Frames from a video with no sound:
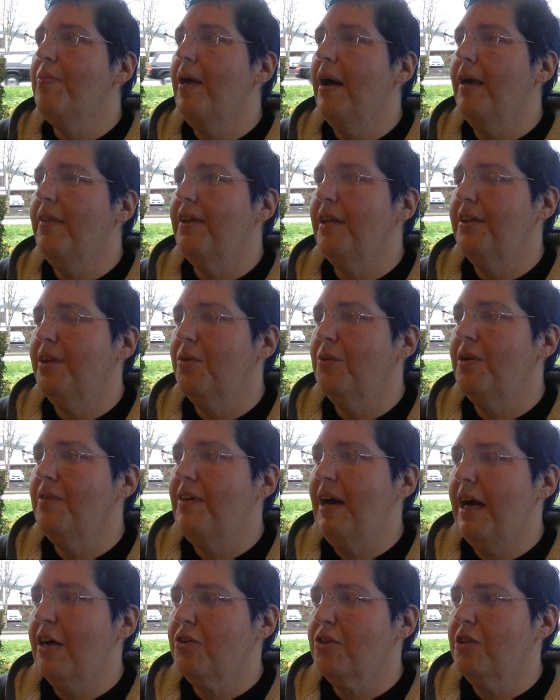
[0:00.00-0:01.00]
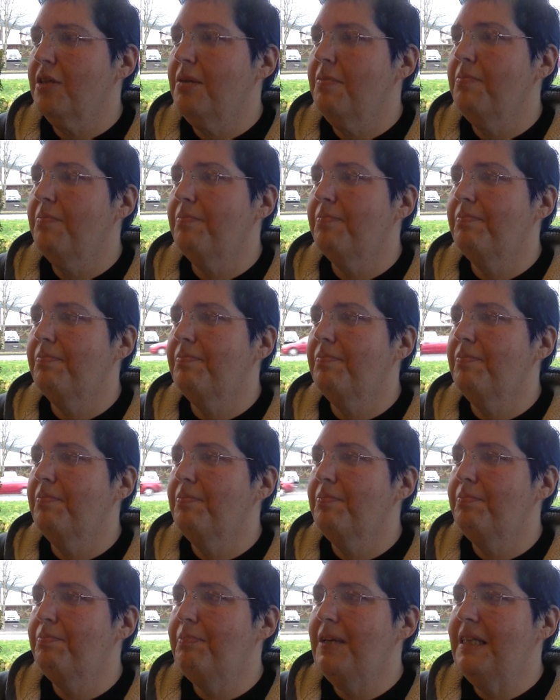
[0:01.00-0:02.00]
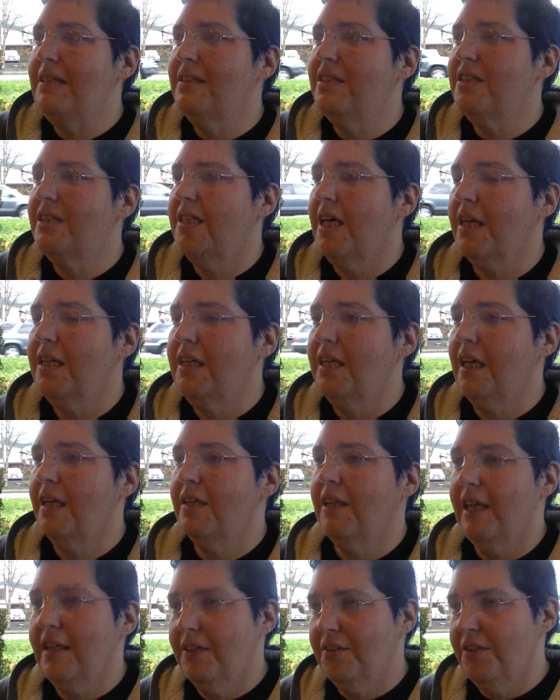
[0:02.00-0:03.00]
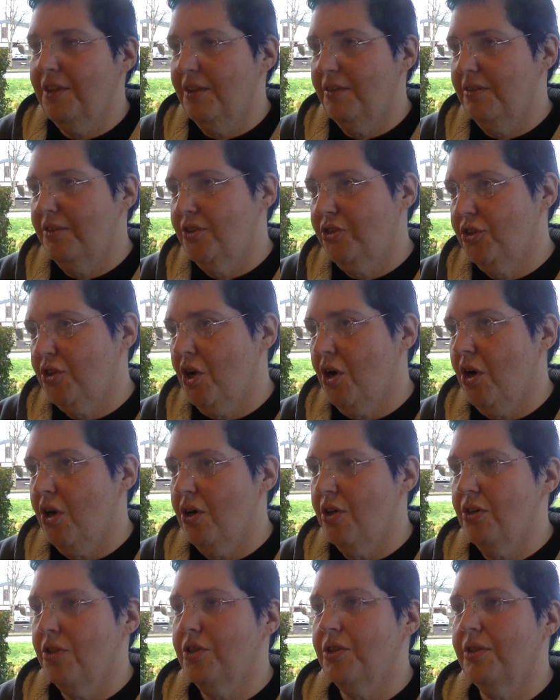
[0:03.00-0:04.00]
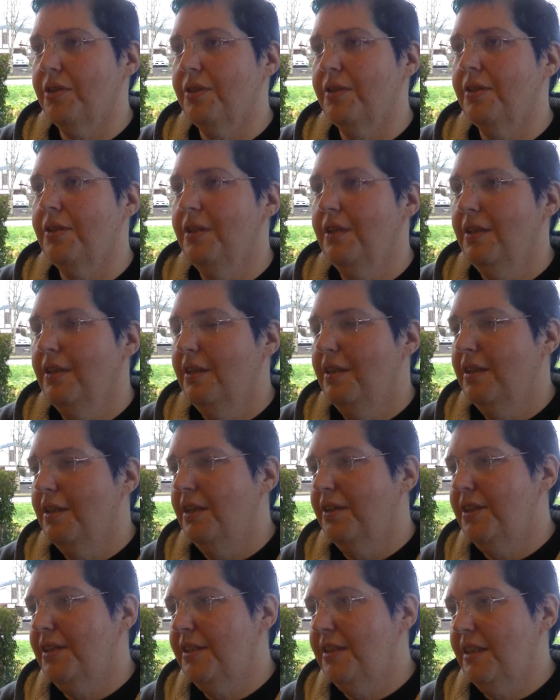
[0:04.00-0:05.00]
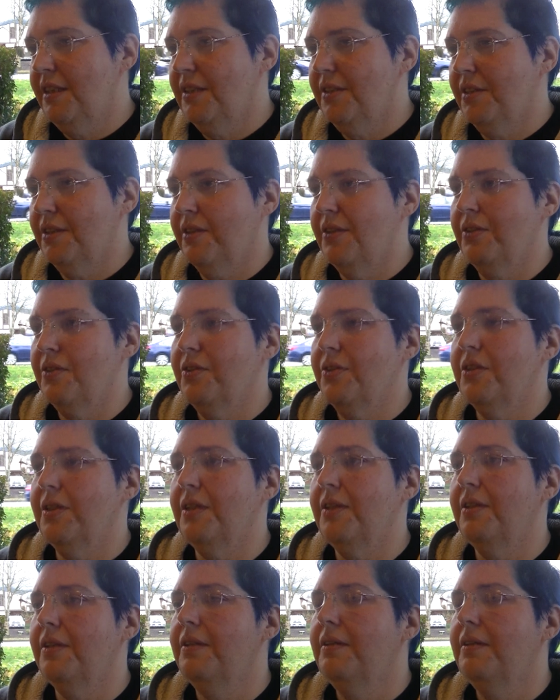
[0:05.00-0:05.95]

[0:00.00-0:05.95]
I think that we've actually been studying, like, the stars and the seasons and